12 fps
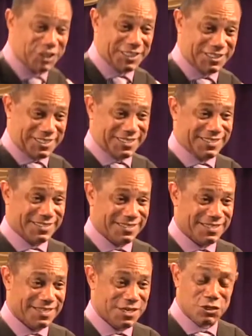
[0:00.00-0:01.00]
it
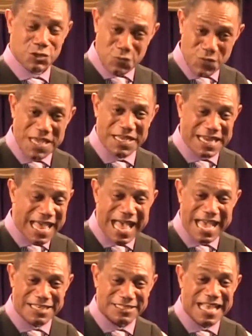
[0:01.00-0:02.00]
to
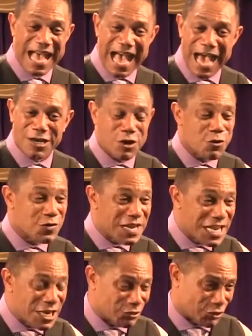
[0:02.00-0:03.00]
realize I don't
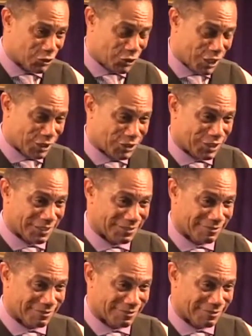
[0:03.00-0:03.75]
need to touch it.